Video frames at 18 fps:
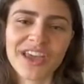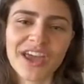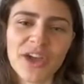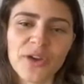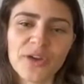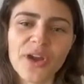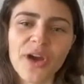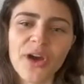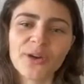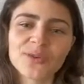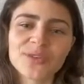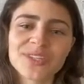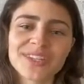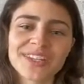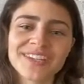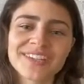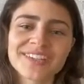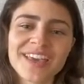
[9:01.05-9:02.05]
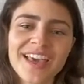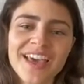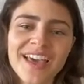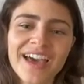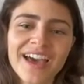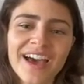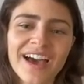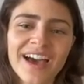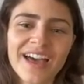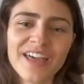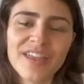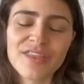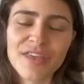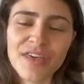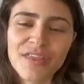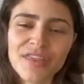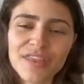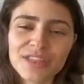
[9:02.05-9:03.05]
Iona Halsted,
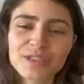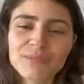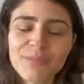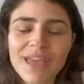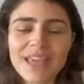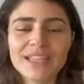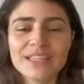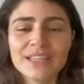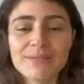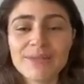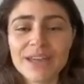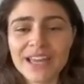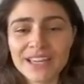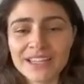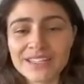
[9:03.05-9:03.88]
that this pandemic